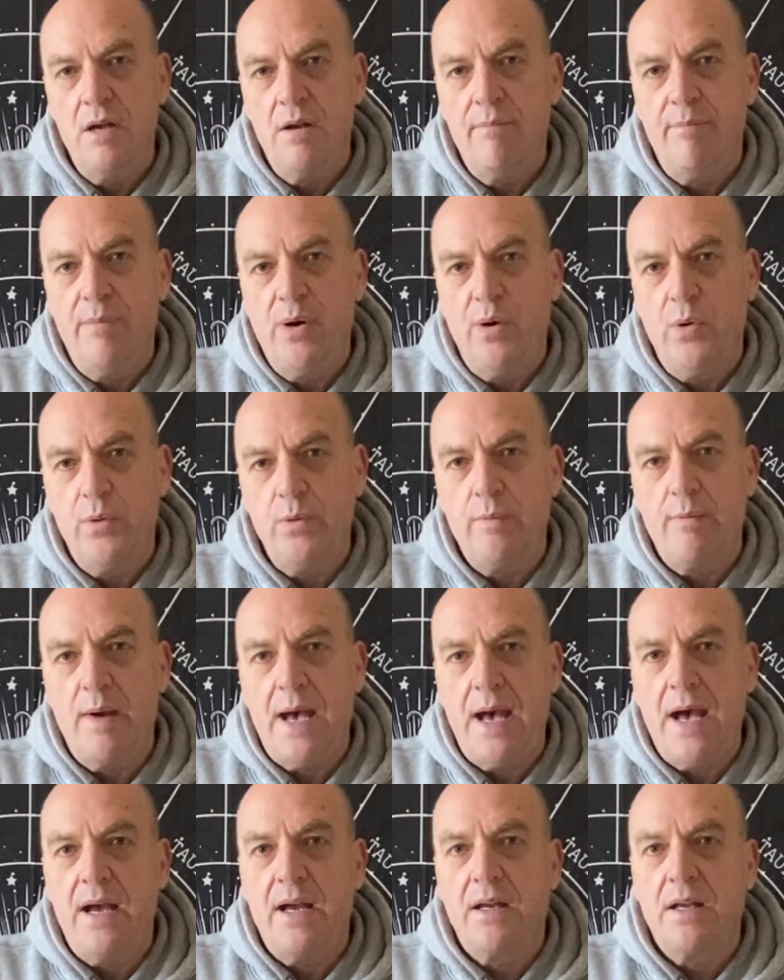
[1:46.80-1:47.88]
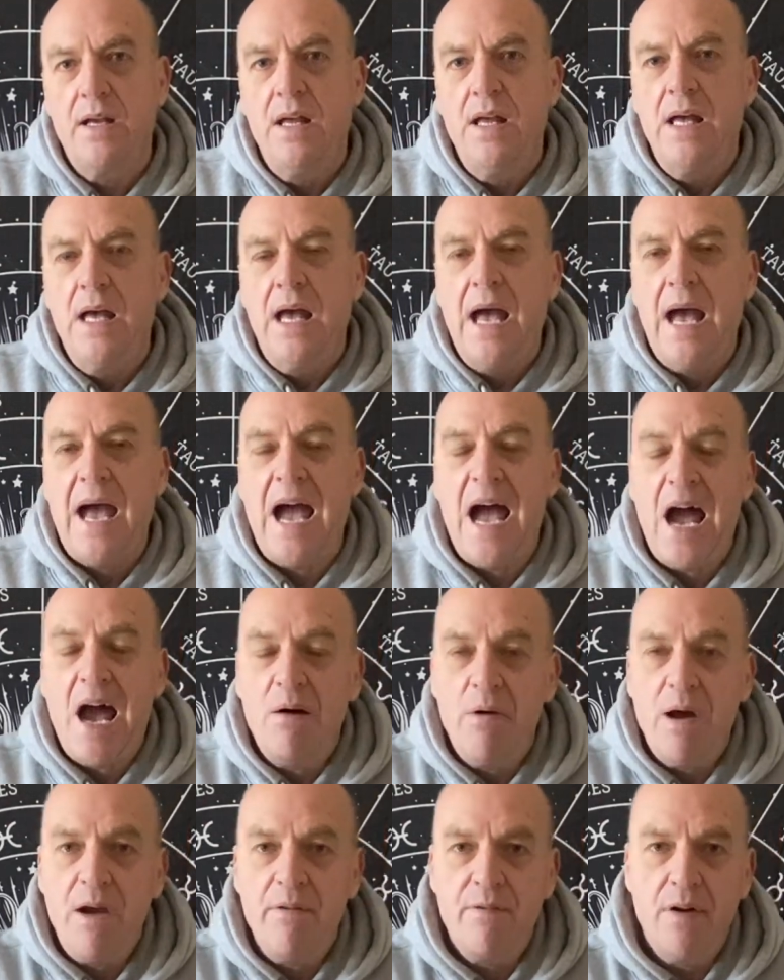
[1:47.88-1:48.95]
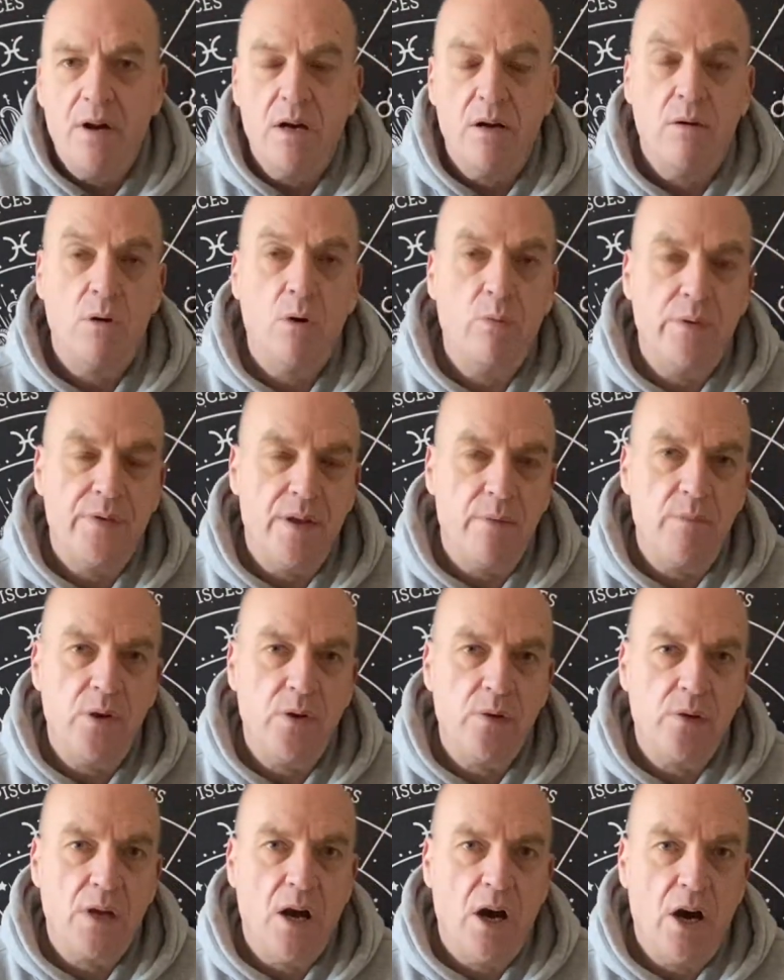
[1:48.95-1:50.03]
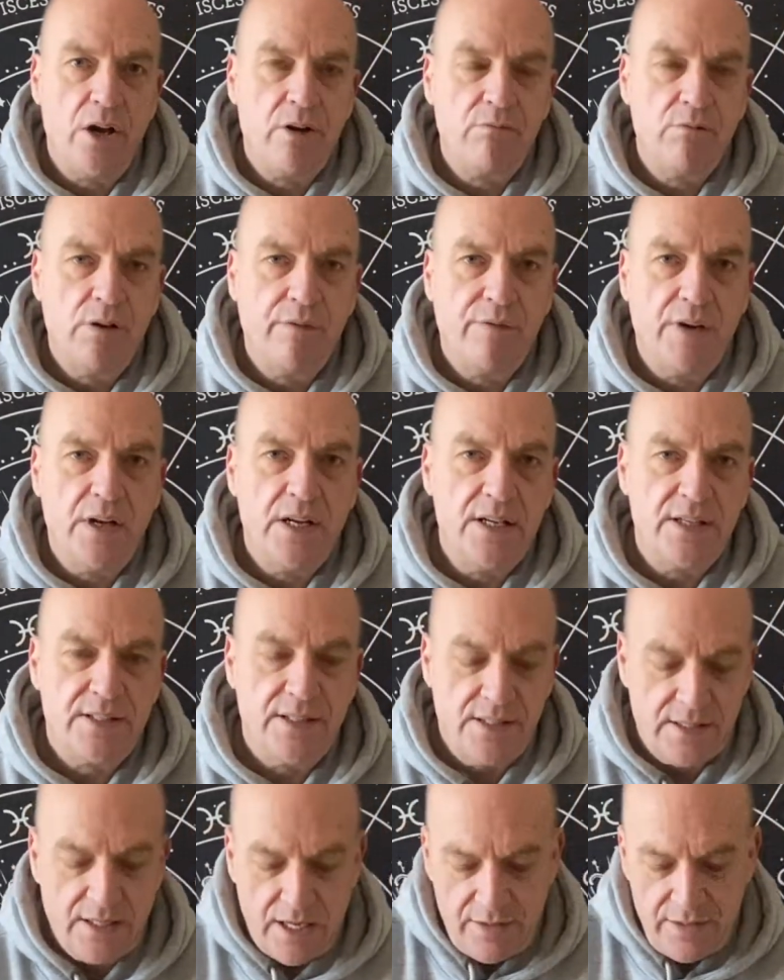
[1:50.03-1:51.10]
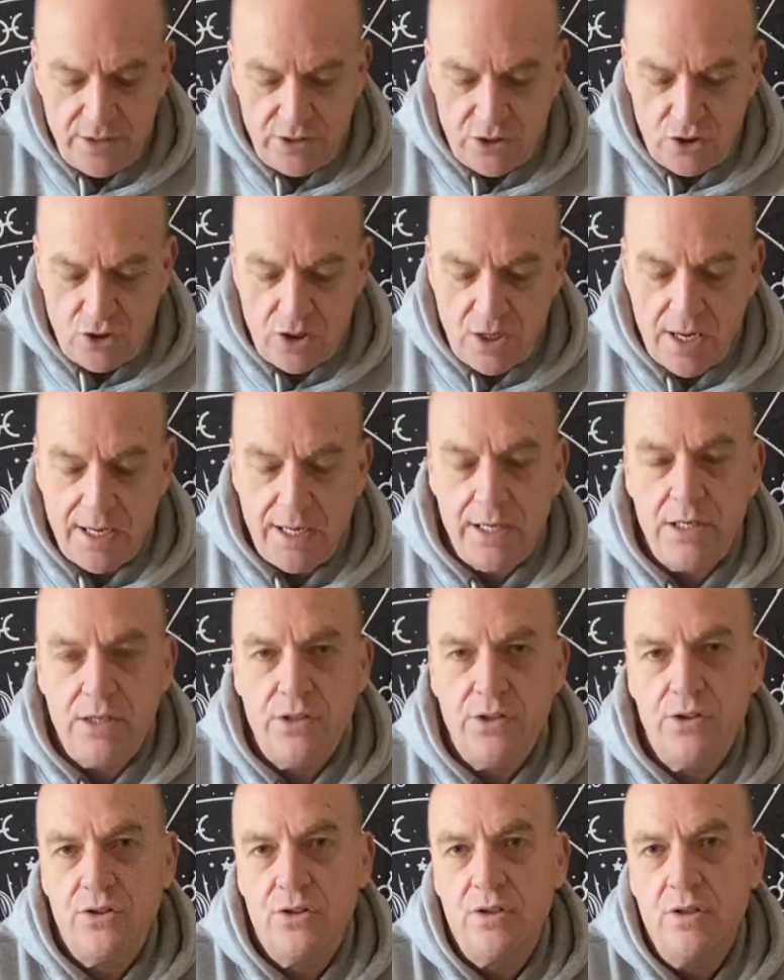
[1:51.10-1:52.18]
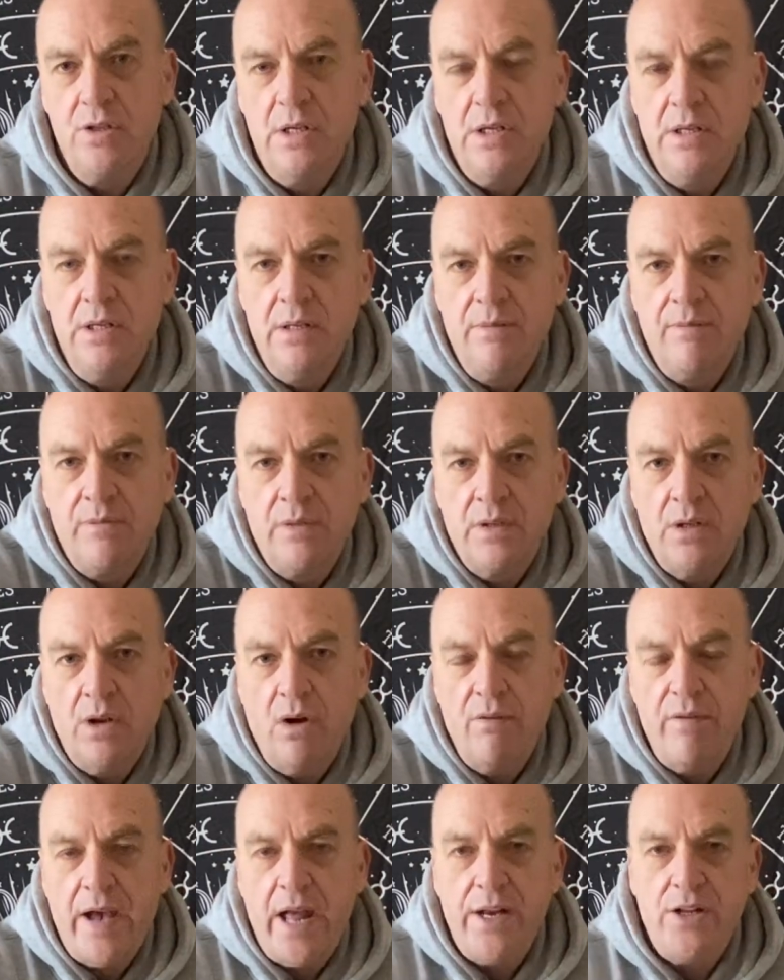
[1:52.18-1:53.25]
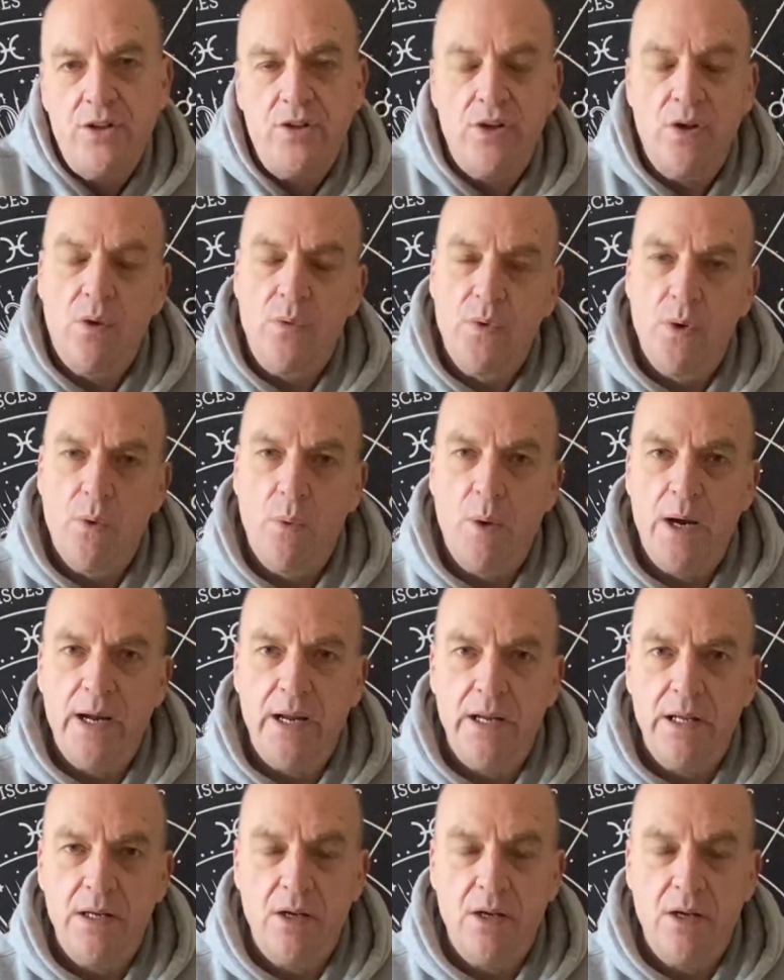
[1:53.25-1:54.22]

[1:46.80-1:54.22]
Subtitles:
pulled back. However, with the moon card reversed, it's like this change of energy on the way.